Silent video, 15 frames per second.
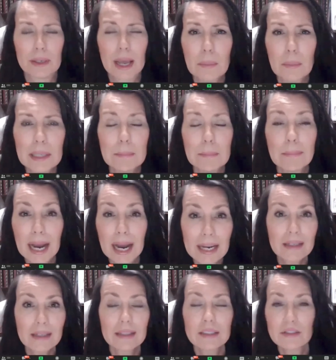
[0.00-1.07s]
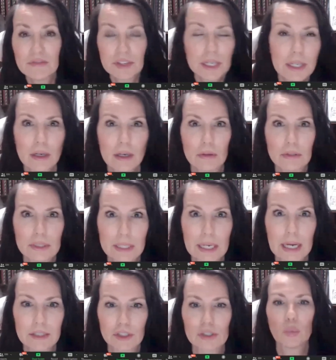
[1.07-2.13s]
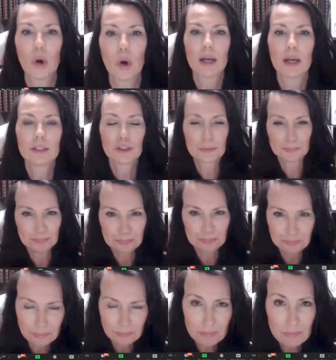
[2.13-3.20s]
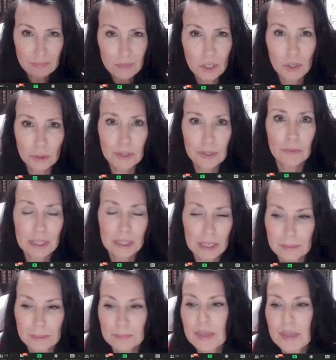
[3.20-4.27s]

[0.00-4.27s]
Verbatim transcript: How many mindless videos did I just watch? Who can relate?